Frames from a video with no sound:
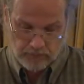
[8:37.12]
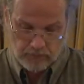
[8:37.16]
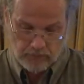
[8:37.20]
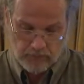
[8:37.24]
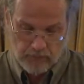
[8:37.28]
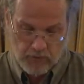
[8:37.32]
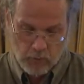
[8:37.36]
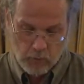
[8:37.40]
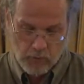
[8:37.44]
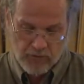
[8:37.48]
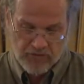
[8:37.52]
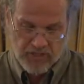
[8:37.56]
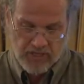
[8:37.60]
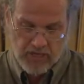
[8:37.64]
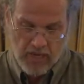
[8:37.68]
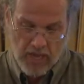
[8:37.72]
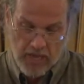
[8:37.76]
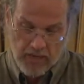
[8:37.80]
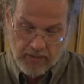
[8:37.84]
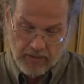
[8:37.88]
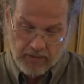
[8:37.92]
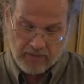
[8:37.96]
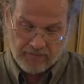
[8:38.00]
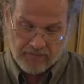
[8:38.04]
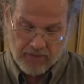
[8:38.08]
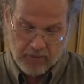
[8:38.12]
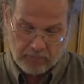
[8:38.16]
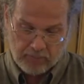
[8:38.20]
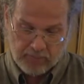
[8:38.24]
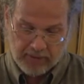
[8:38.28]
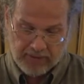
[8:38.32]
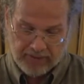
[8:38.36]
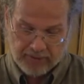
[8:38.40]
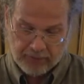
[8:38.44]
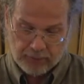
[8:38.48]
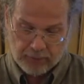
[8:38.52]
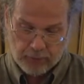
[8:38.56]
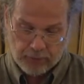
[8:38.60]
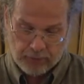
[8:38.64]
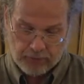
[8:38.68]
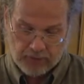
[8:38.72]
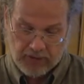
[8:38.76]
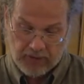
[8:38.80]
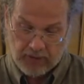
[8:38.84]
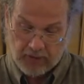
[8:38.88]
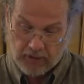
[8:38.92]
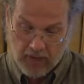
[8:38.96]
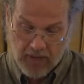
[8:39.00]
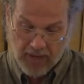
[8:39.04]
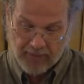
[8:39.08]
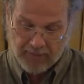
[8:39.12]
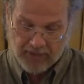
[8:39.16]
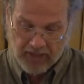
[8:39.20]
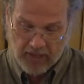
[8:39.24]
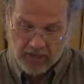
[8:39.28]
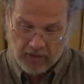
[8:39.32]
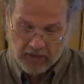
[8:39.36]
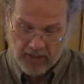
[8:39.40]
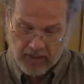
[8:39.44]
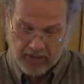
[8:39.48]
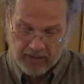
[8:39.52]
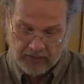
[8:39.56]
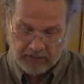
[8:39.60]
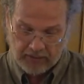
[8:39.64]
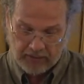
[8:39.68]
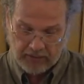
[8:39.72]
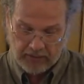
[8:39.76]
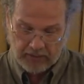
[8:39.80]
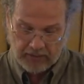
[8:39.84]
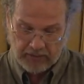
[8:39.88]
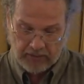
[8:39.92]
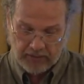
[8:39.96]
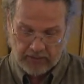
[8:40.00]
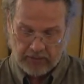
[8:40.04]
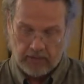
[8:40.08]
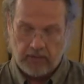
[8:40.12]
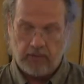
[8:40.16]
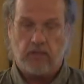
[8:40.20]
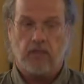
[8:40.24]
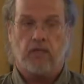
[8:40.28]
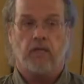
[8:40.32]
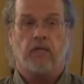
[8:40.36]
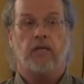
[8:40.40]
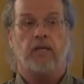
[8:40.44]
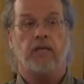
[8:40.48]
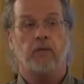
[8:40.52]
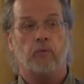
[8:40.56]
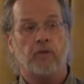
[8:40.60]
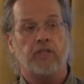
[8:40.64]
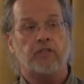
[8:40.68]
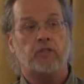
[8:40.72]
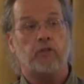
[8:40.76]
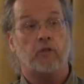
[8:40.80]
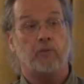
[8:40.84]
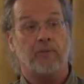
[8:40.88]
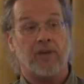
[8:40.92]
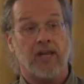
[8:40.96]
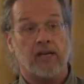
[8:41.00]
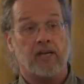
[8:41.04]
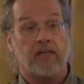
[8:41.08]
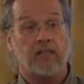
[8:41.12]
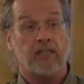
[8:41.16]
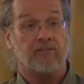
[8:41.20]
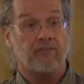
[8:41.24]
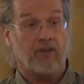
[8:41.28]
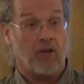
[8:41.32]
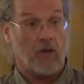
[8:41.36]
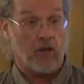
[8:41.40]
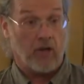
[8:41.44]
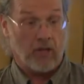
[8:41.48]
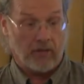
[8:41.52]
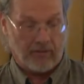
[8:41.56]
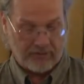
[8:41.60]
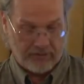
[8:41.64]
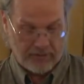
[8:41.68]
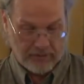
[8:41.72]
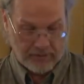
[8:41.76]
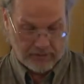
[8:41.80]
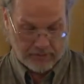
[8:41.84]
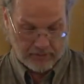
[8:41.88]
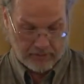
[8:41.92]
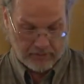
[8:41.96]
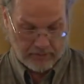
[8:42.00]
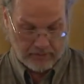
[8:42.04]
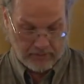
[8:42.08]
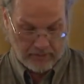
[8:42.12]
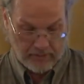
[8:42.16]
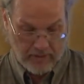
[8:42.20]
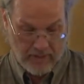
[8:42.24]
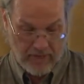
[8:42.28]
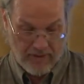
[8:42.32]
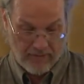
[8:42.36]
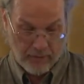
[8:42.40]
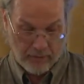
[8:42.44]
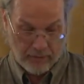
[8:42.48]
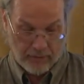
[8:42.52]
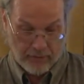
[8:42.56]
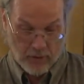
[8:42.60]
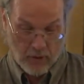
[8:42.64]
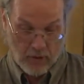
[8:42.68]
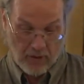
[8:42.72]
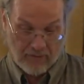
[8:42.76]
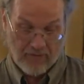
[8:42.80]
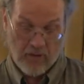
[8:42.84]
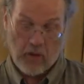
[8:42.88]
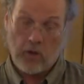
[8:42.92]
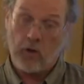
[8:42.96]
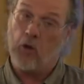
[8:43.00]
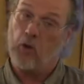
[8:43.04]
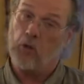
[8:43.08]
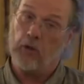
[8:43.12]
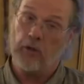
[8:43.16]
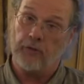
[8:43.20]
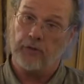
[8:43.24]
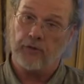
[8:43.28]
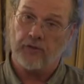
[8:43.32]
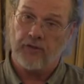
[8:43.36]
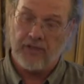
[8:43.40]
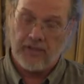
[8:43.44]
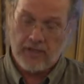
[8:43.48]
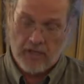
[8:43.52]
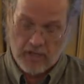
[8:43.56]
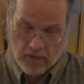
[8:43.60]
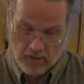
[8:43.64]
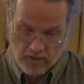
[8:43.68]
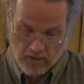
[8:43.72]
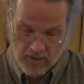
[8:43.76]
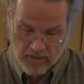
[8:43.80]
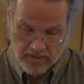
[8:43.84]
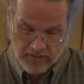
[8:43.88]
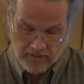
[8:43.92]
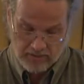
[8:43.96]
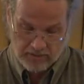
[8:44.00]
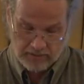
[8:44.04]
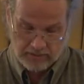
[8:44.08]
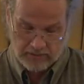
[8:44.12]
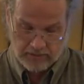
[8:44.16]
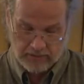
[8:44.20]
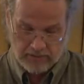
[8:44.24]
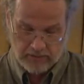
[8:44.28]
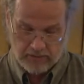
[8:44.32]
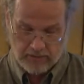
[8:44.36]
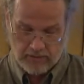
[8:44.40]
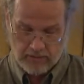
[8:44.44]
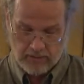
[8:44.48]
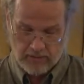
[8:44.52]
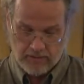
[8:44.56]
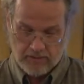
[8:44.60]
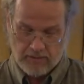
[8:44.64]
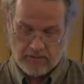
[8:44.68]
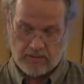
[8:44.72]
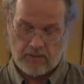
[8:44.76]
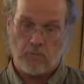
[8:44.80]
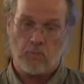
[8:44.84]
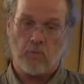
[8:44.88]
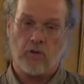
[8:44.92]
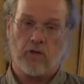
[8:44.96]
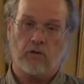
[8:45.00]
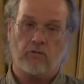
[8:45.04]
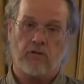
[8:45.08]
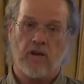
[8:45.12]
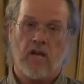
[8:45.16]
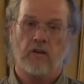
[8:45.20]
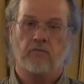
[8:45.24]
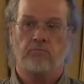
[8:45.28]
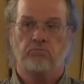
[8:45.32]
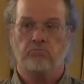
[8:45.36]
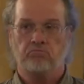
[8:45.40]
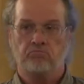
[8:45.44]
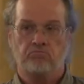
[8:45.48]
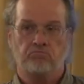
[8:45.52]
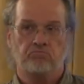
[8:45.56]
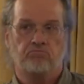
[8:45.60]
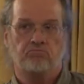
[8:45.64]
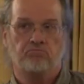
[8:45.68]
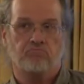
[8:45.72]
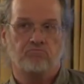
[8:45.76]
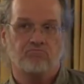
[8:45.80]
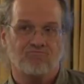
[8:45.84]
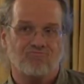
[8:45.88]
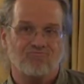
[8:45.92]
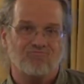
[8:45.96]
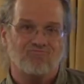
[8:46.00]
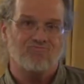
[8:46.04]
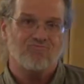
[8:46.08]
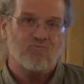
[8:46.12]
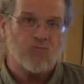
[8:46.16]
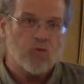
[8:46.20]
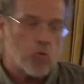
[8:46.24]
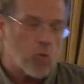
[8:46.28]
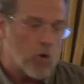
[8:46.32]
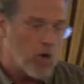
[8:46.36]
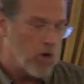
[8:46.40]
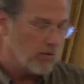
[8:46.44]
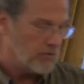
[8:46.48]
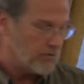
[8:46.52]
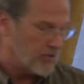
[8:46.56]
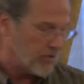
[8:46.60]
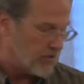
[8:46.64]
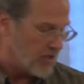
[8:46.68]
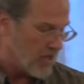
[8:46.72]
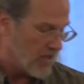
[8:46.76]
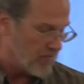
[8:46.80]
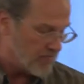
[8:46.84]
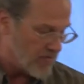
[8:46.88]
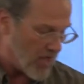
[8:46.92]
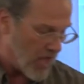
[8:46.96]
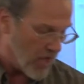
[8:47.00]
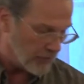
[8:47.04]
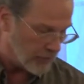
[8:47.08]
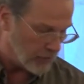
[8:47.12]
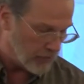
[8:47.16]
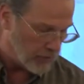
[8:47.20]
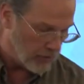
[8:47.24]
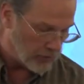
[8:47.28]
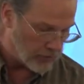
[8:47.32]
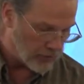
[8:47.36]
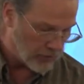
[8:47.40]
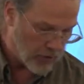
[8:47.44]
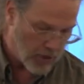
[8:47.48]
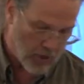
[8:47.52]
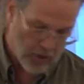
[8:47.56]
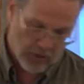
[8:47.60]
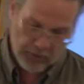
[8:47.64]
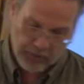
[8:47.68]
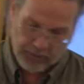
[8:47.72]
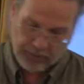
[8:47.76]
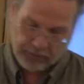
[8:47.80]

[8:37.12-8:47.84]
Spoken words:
With the end of the Pleistocene climate era, in which humanity evolved, and the start of the Holocene era, somewhere around 12 to 10,000 years ago,